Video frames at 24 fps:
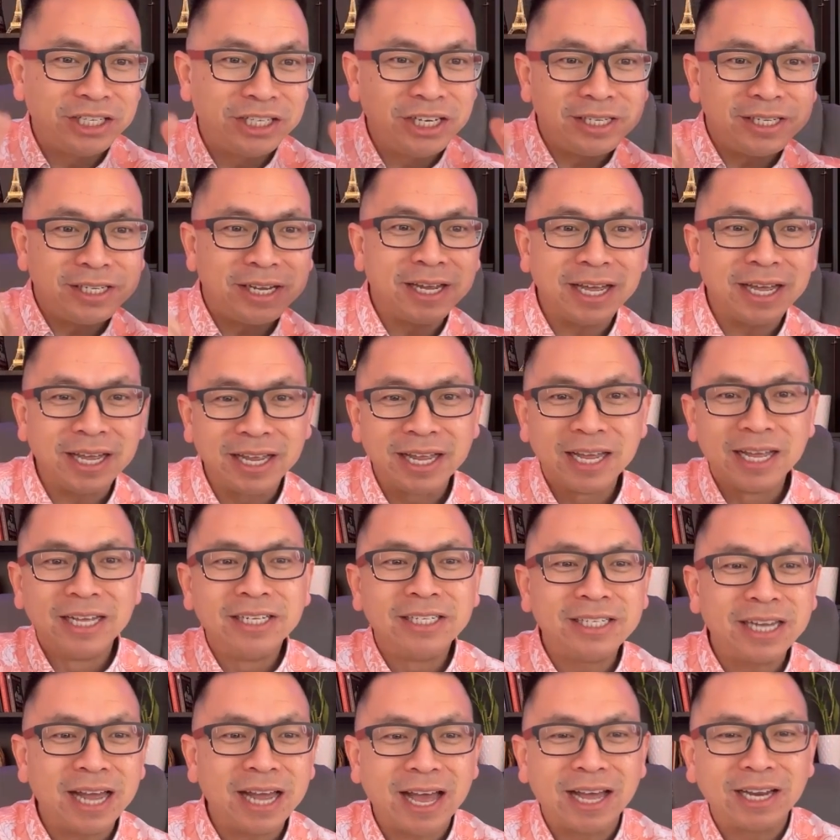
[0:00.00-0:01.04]
She's thinking
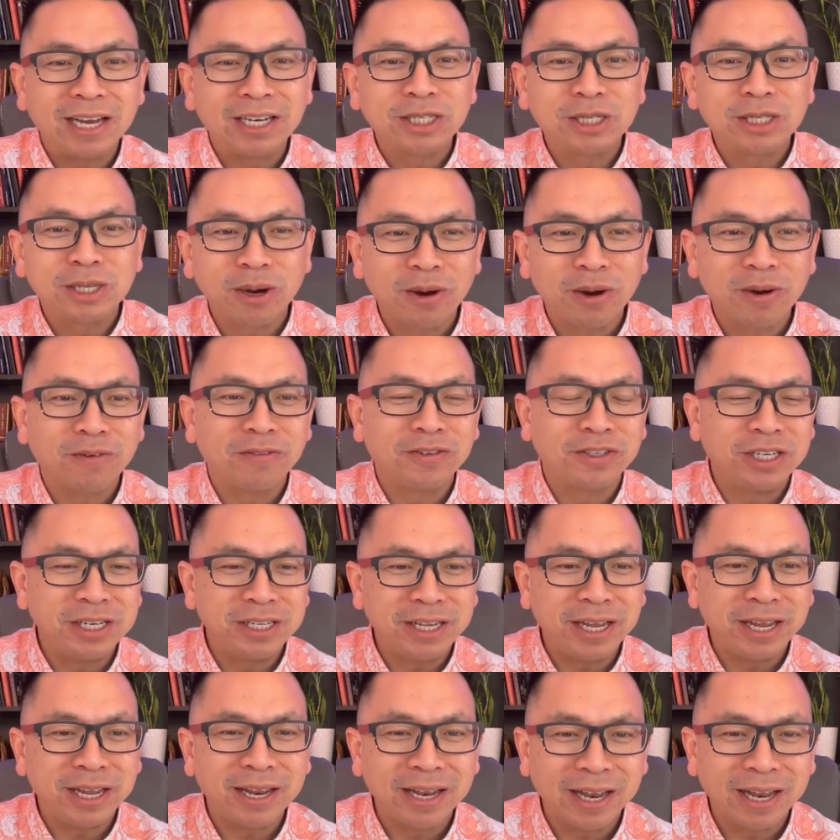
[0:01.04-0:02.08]
sand, surf. She's
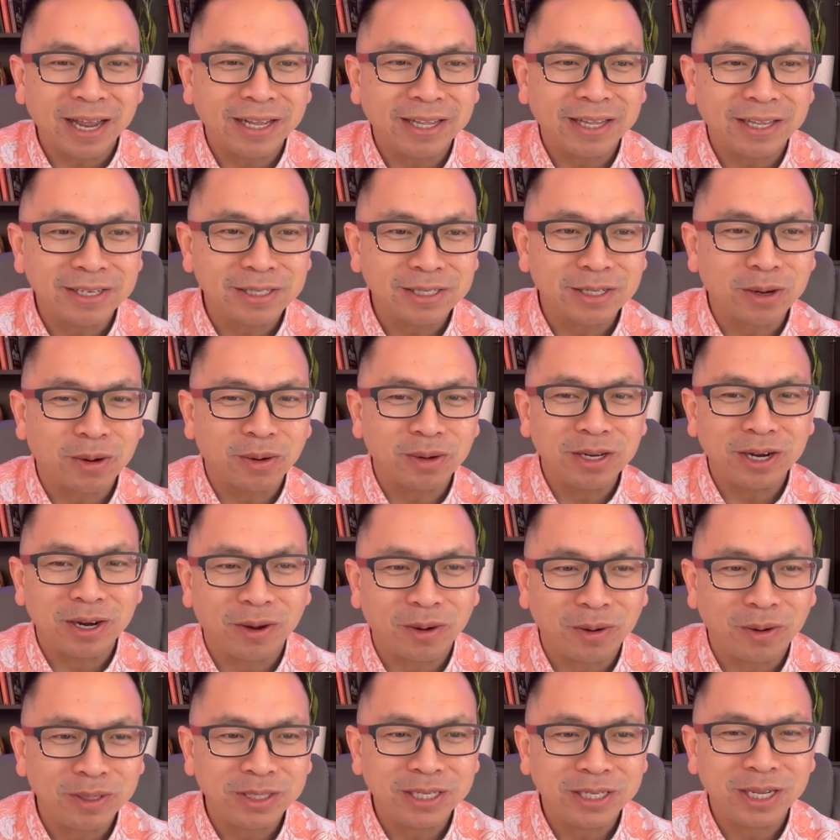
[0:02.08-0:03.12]
thinking like this,
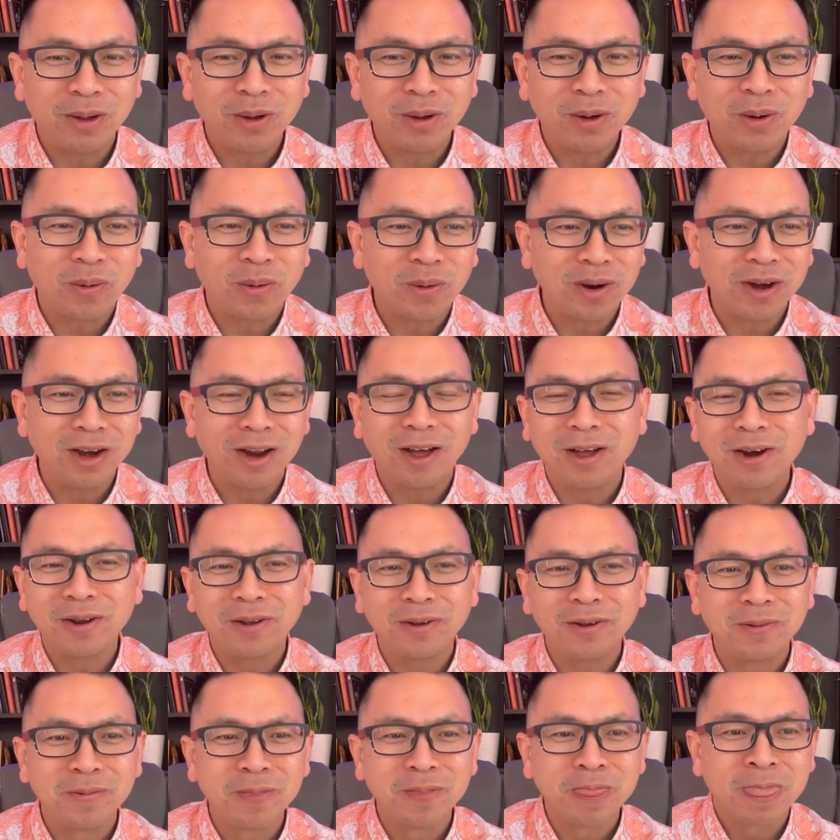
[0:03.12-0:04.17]
Hotel
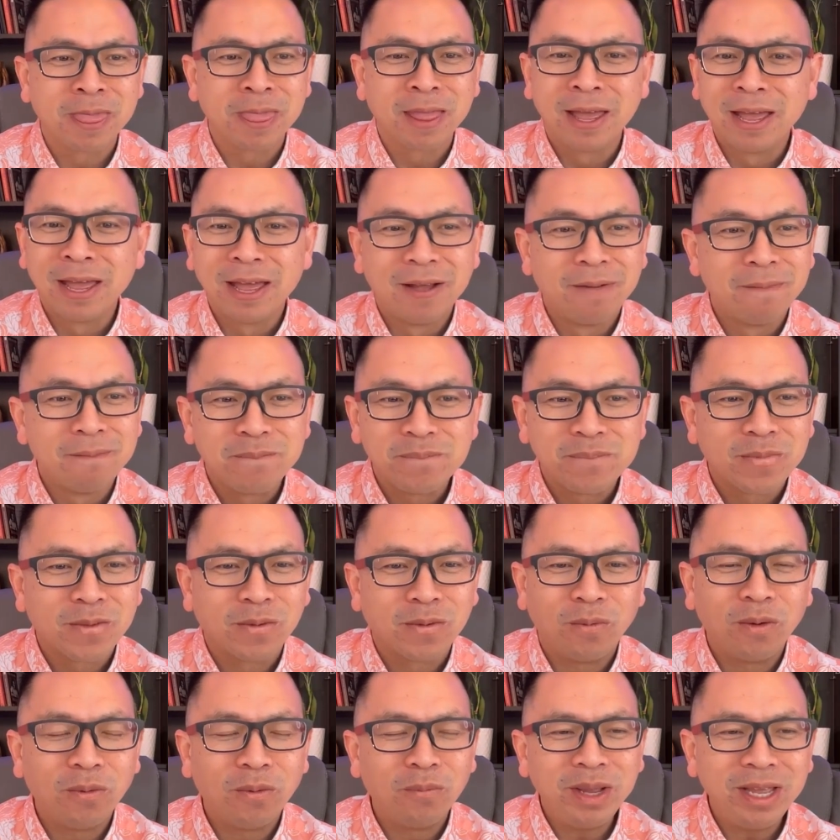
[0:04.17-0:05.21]
Coronado.
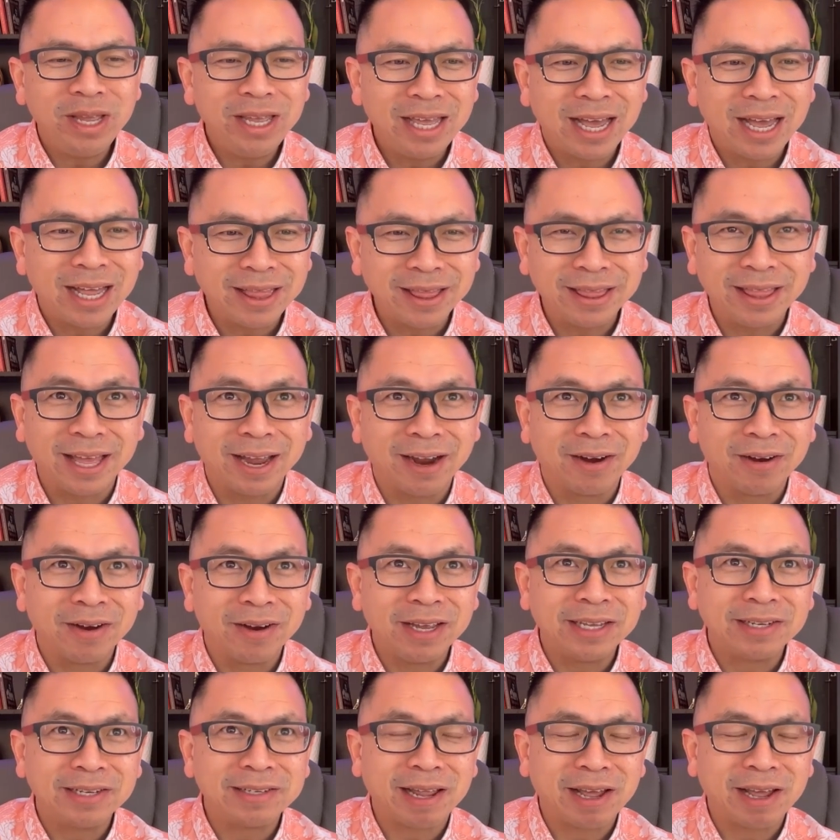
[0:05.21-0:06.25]
When we get there,
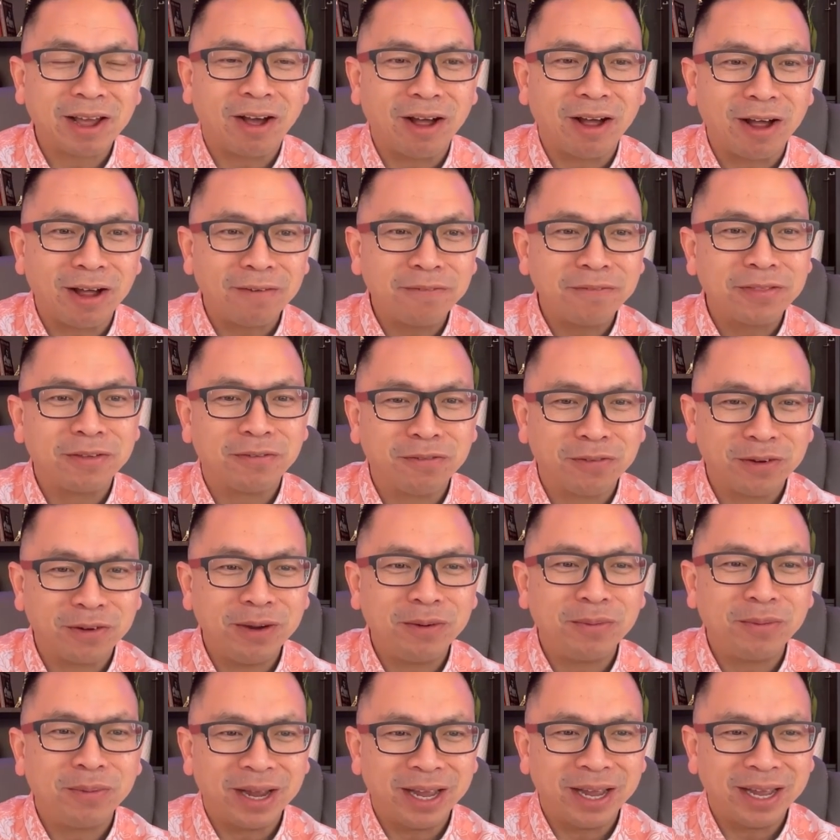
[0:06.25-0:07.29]
it's like off the
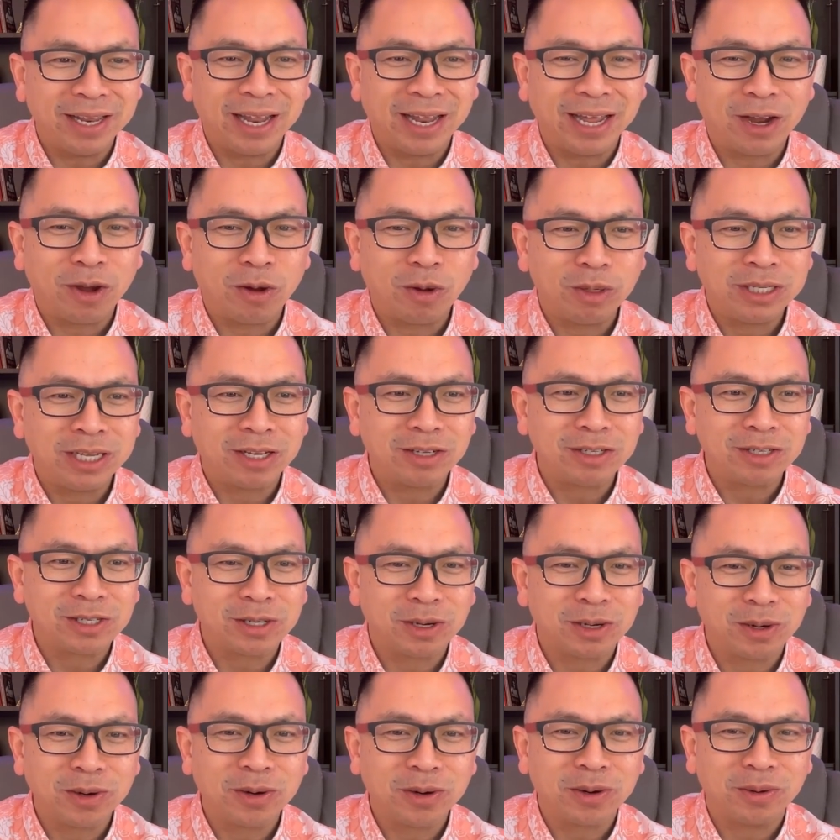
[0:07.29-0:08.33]
freeway, like Hotel
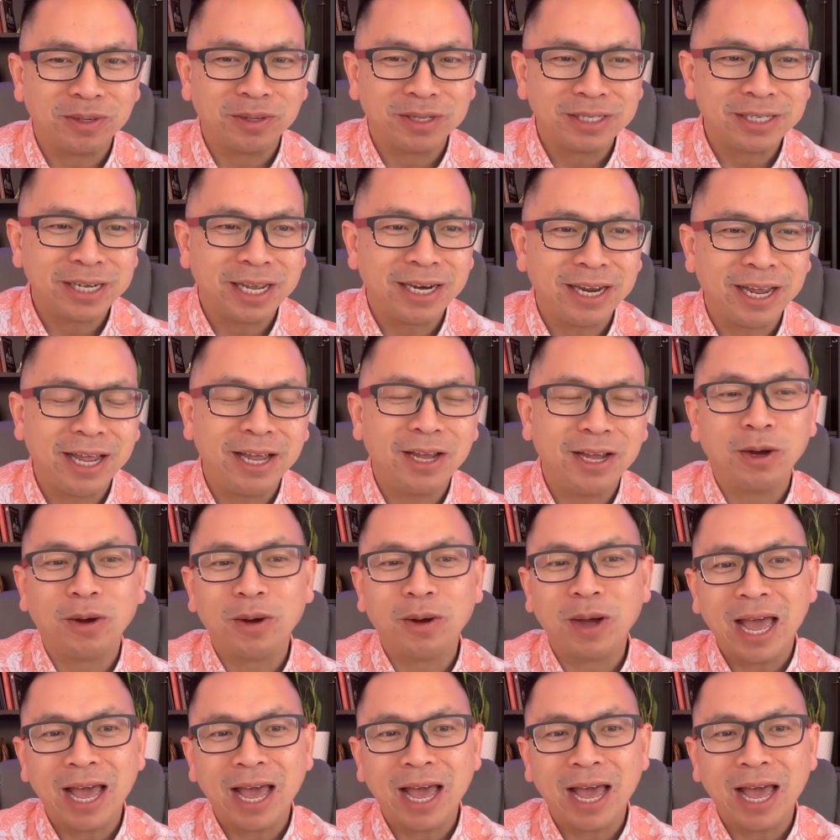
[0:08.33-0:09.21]
Circle in San Diego.